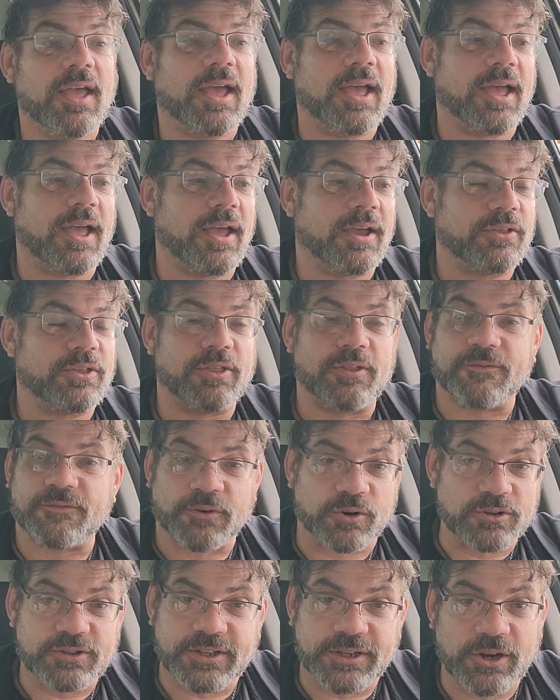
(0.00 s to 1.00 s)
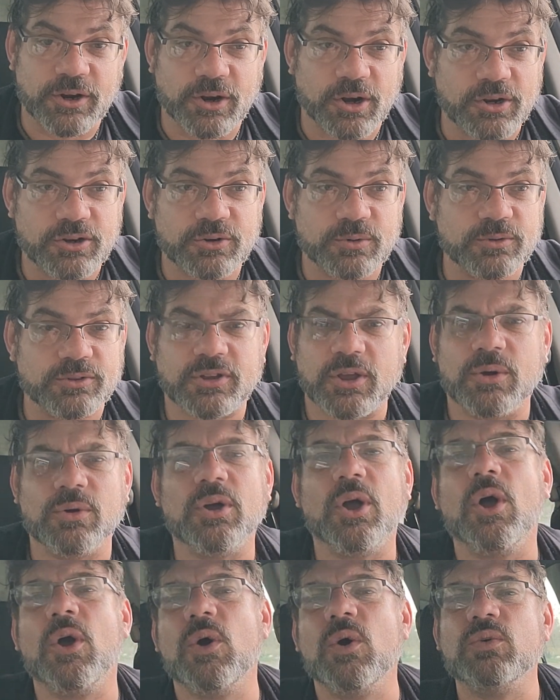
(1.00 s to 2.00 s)
So the first thing you're going to do is go,
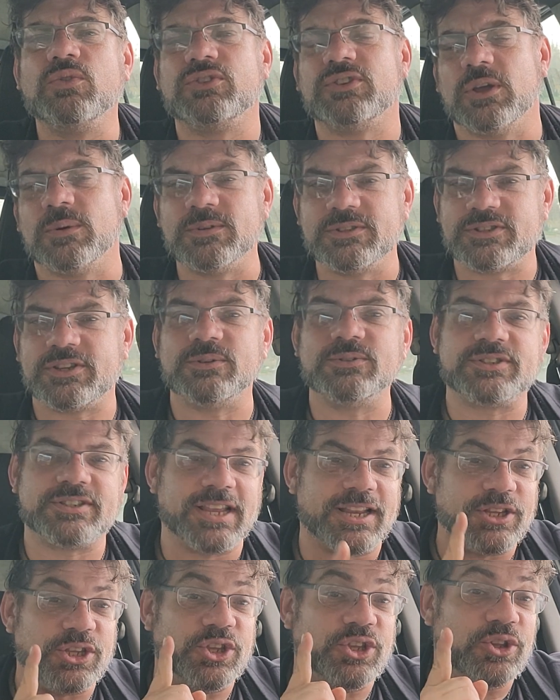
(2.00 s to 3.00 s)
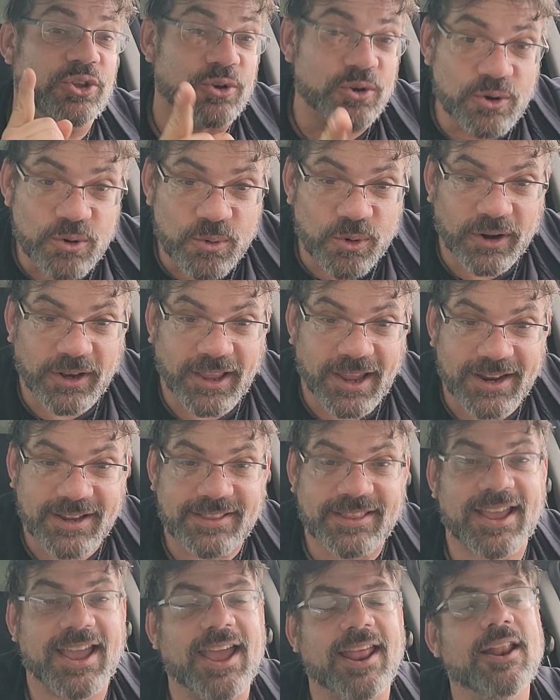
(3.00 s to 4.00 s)
oh, so-and-so said you were
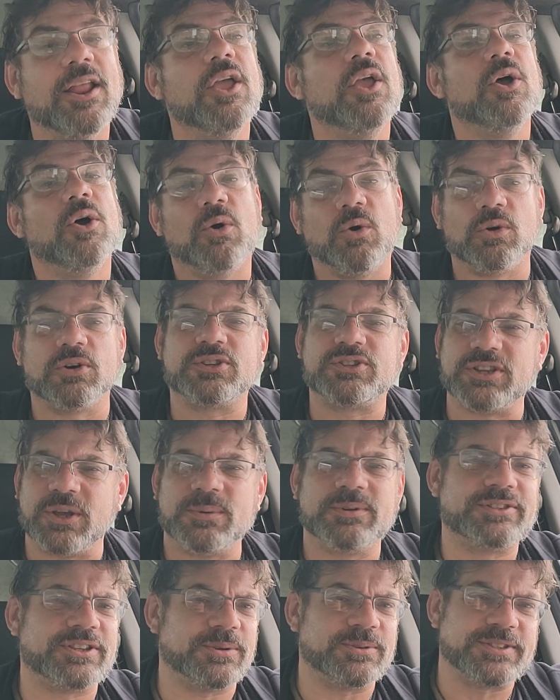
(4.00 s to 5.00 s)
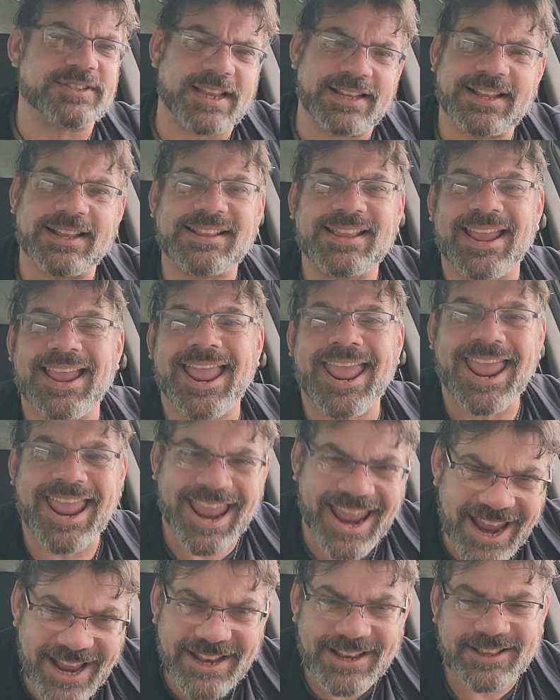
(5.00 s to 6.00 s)
like that, or so-and-so said that they
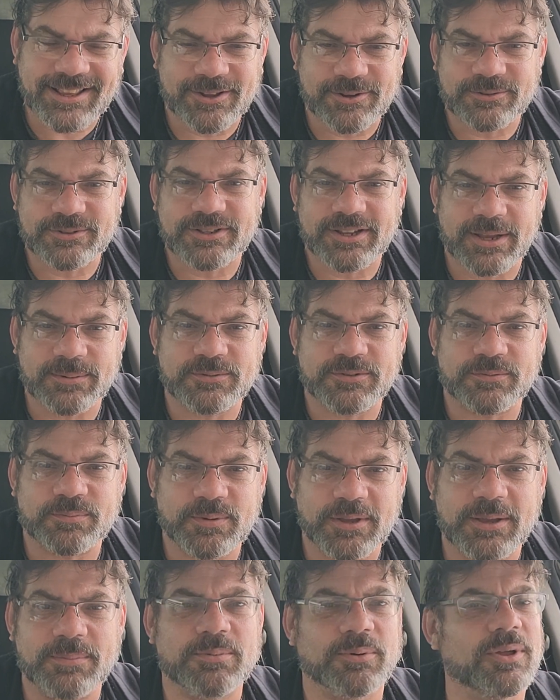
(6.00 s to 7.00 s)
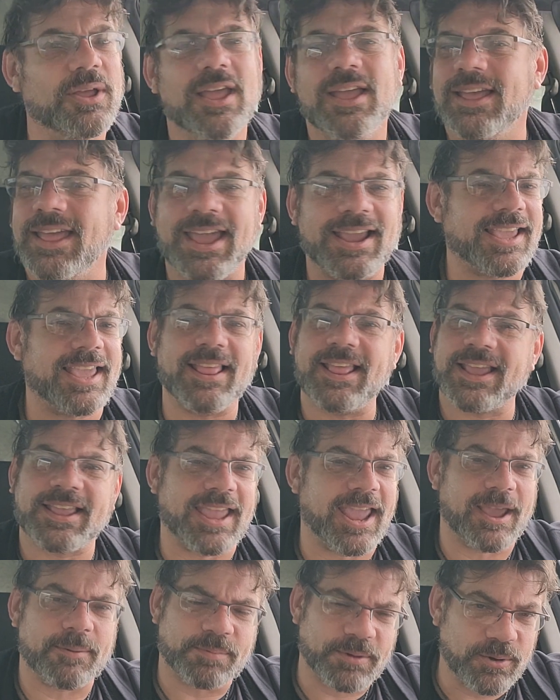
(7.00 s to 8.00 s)
hated those types of people. That
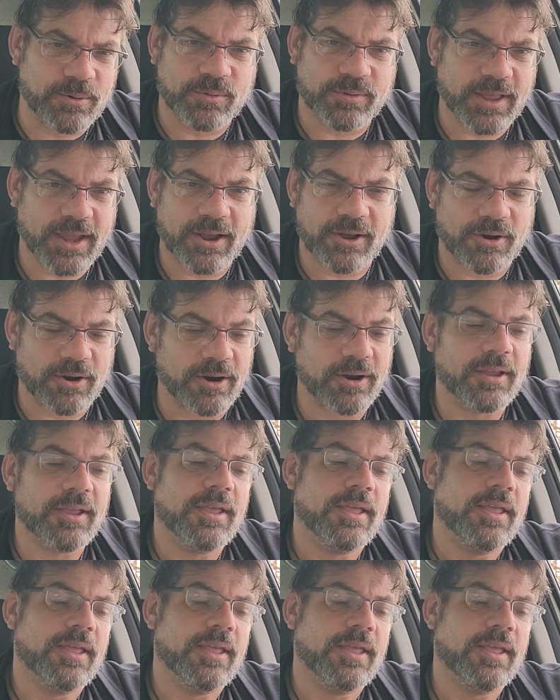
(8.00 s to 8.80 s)
can't be who they are.